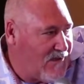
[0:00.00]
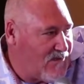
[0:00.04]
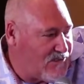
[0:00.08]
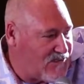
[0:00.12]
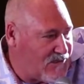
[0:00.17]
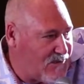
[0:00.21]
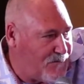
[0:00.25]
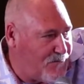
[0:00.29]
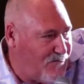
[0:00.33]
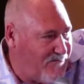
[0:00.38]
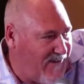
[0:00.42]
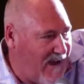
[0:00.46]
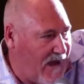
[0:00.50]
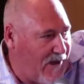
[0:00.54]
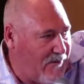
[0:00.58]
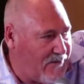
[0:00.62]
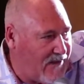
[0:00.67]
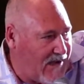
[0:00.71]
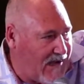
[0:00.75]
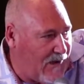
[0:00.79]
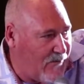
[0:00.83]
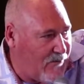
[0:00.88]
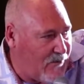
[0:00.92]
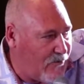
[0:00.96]
I used to vow
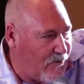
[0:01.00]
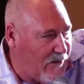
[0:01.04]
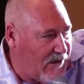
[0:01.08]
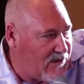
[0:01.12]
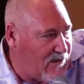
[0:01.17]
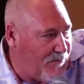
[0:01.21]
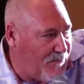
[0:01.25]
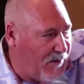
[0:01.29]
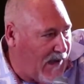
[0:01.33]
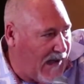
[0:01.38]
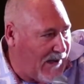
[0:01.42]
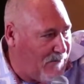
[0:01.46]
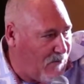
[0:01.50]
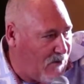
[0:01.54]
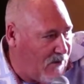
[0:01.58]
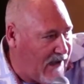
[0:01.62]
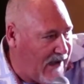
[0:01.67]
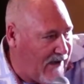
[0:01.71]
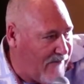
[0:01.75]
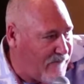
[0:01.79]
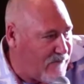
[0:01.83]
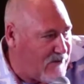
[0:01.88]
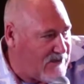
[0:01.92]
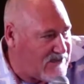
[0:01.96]
that I would read the Bible
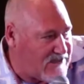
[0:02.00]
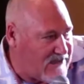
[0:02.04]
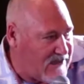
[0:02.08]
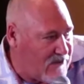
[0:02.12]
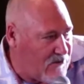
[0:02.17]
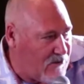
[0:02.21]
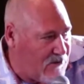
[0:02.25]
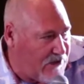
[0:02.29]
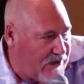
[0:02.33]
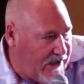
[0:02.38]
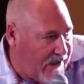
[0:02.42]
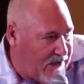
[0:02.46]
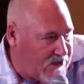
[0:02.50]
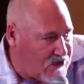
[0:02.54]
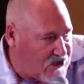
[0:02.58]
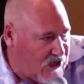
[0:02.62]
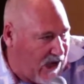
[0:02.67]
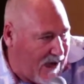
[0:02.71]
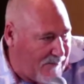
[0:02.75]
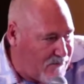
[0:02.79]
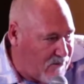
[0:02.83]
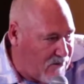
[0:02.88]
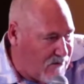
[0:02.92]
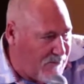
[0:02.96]
every single day, a
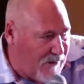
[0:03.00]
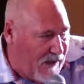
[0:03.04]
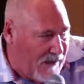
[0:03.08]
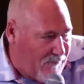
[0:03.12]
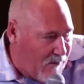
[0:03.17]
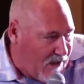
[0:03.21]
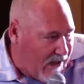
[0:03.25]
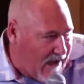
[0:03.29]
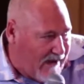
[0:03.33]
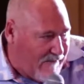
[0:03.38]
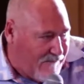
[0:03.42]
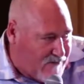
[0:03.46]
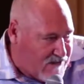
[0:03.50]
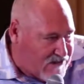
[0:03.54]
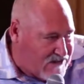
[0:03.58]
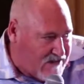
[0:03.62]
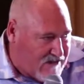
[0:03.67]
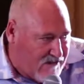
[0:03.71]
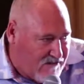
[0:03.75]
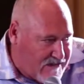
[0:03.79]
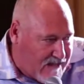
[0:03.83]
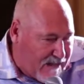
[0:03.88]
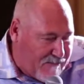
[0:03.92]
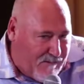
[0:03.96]
chapter of the Bible every
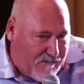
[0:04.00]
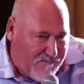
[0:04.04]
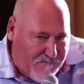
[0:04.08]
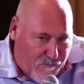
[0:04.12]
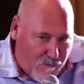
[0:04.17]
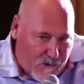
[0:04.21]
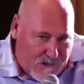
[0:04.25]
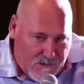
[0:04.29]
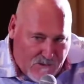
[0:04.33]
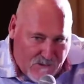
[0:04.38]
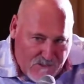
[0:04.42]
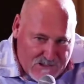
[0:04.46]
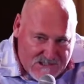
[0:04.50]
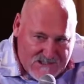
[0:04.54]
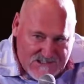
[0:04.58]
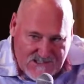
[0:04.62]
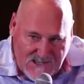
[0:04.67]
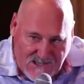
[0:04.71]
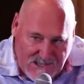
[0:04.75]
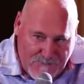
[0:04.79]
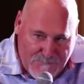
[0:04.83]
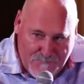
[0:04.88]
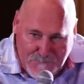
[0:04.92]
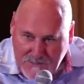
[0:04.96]
single day before I'd go to
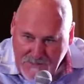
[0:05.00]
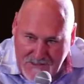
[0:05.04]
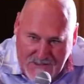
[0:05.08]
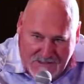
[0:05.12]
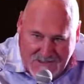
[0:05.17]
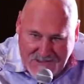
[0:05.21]
sleep.